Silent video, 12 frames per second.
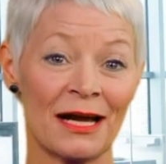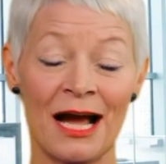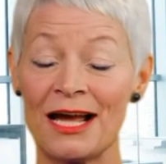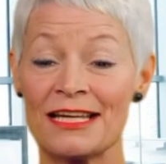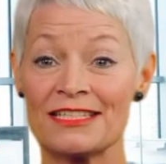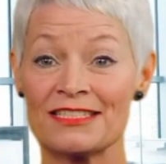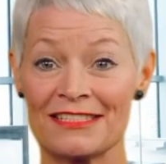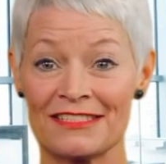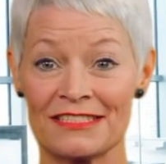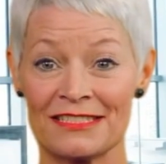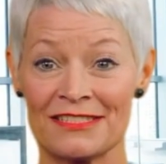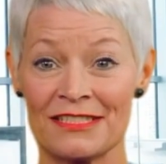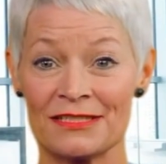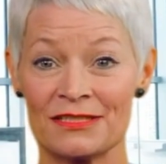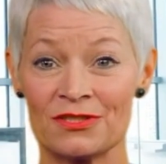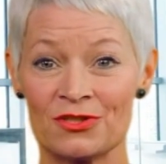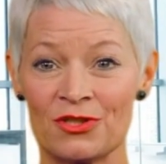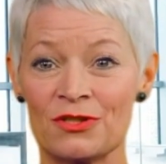IEC
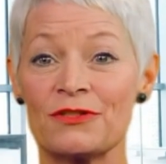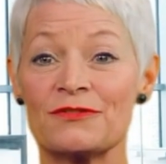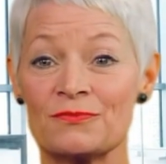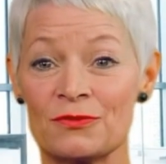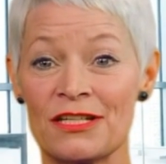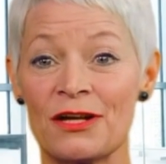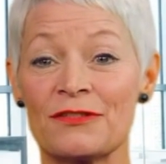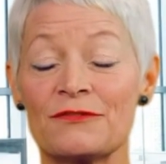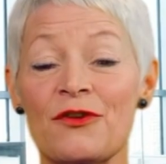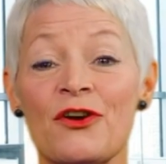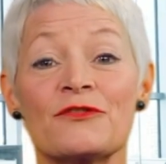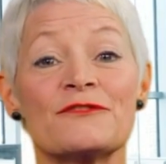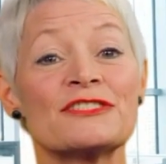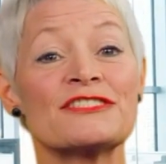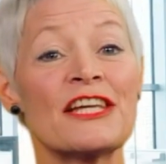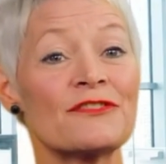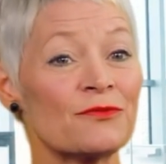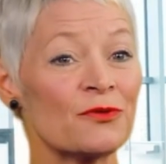62304 for
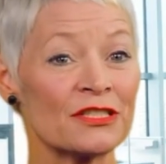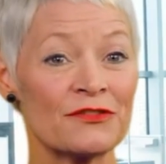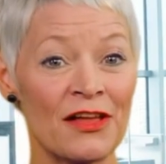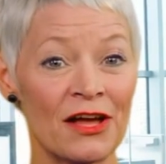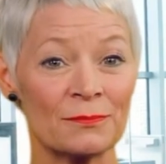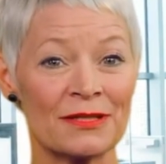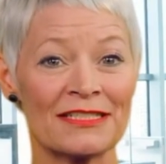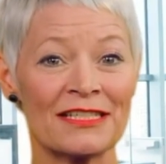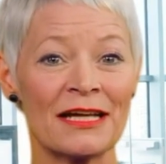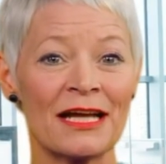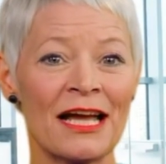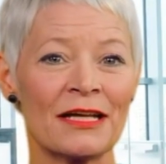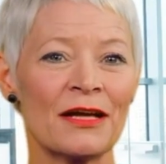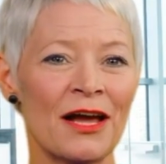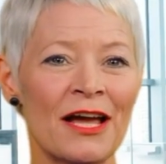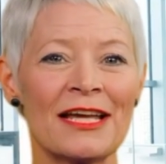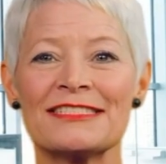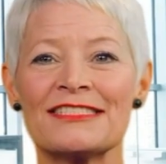software development and
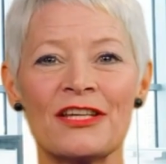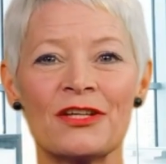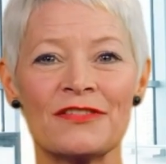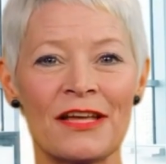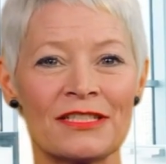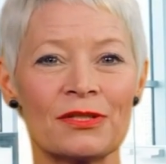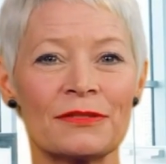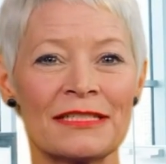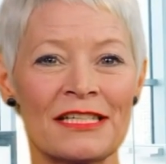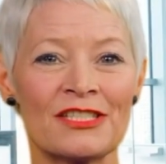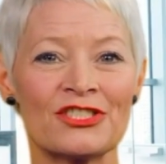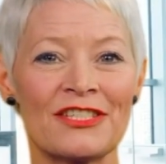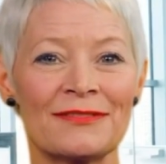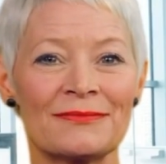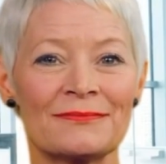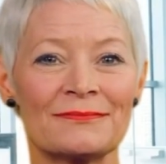lifecycle documentation.